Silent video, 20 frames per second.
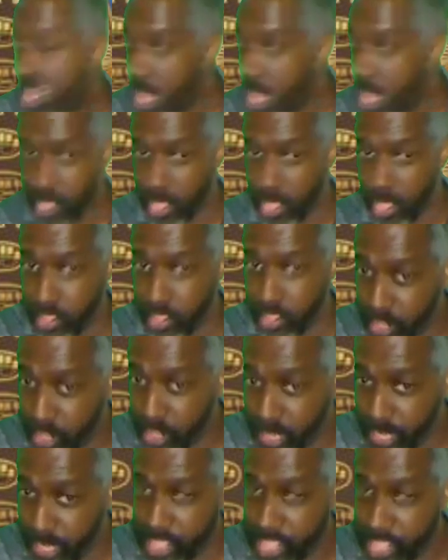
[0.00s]
A little
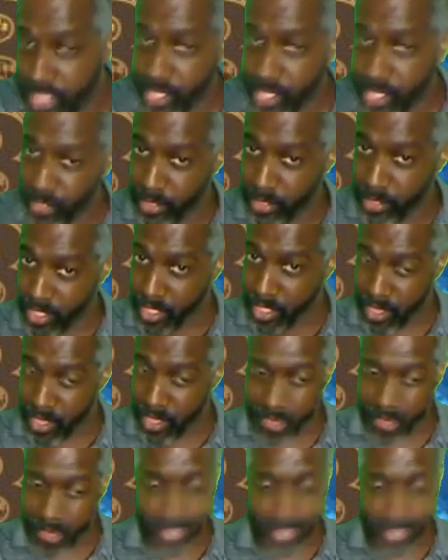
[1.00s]
donation goes a long
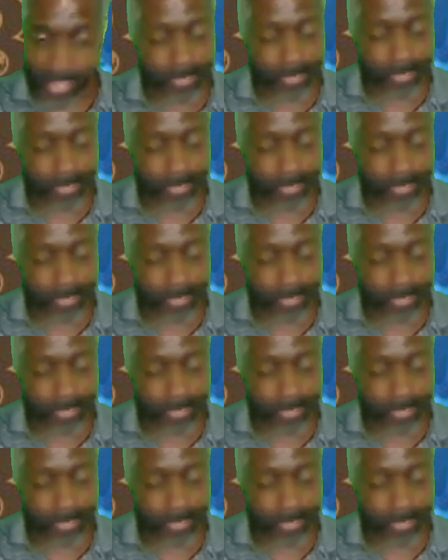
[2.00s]
way.